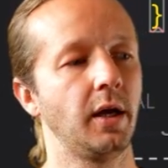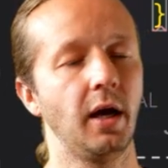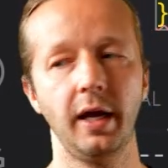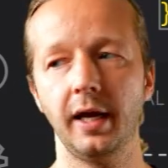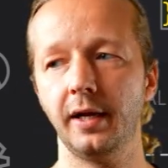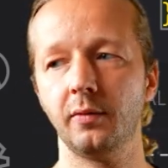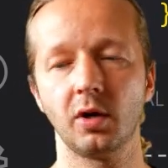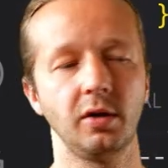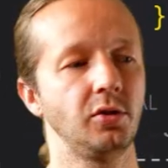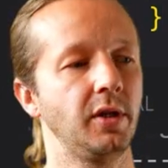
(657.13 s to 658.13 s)
And we're
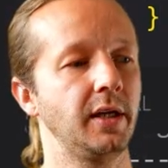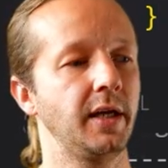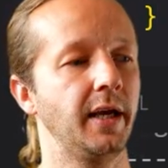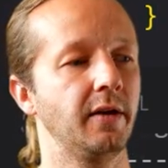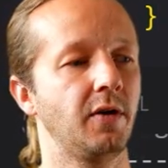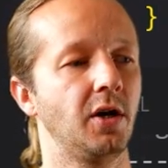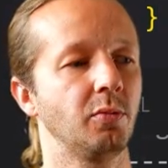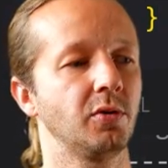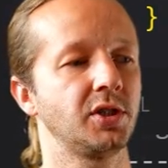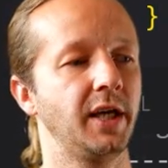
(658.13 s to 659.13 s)
gonna do the negative
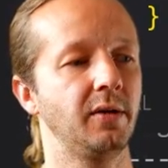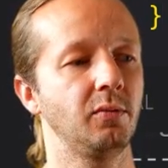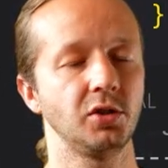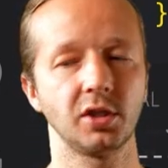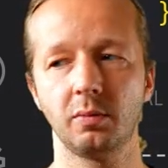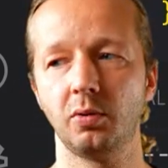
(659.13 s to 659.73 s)
100%, which is gonna